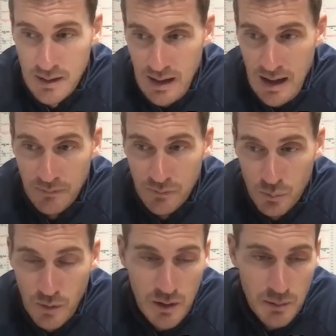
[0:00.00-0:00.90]
and
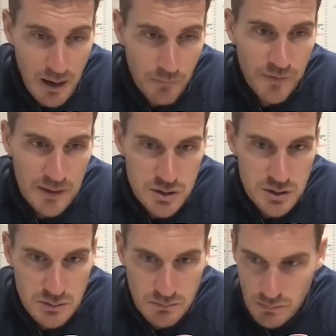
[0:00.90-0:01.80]
with the amount of
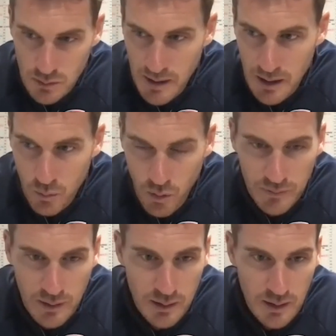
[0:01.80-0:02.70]
fixtures, no matter what
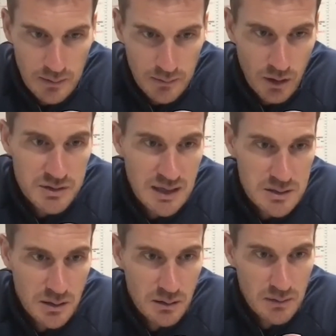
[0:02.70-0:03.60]
the, the
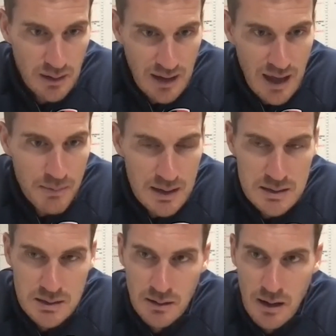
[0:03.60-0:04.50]
context of the, the game
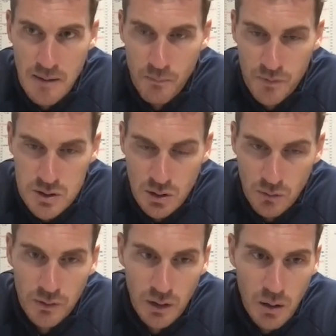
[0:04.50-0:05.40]
is, um, there's an
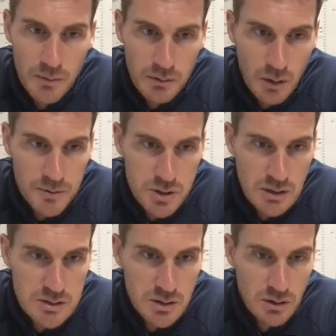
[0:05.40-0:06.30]
awful lot of
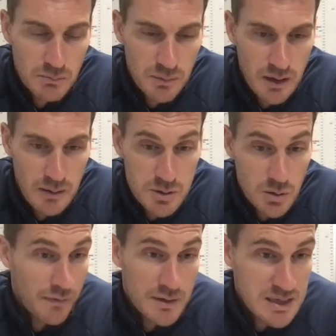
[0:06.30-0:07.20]
opportunities to come. Um, so
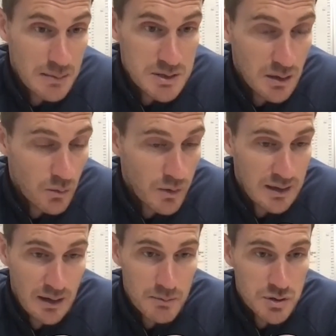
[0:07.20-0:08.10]
whoever steps in at the
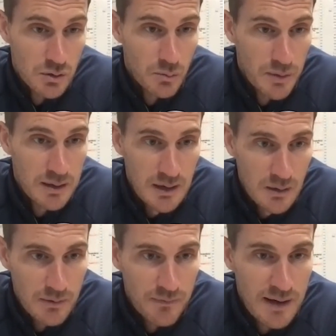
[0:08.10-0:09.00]
weekend, I'm sure will be,
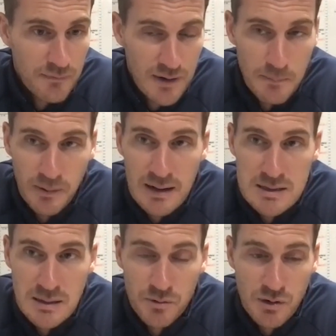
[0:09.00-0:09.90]
be vying for that place.
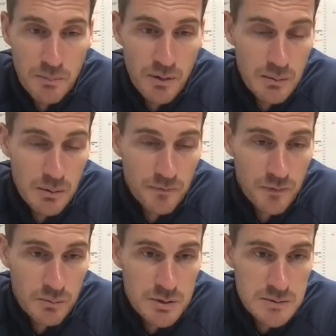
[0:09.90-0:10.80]
I'm trying to put in a
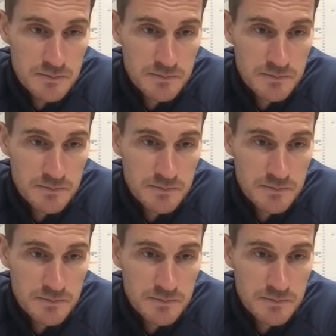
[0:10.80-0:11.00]
performance.